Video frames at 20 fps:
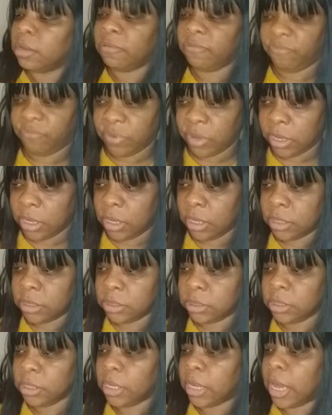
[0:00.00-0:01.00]

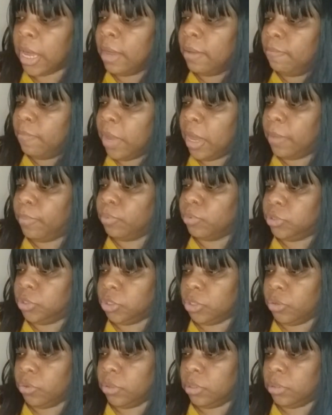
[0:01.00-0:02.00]
figs, and maple
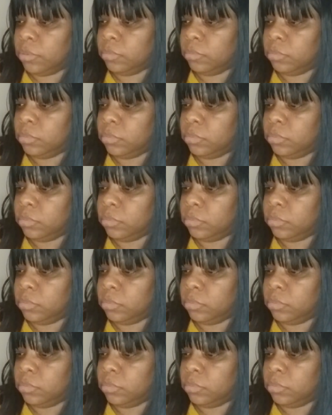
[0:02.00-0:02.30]
syrup.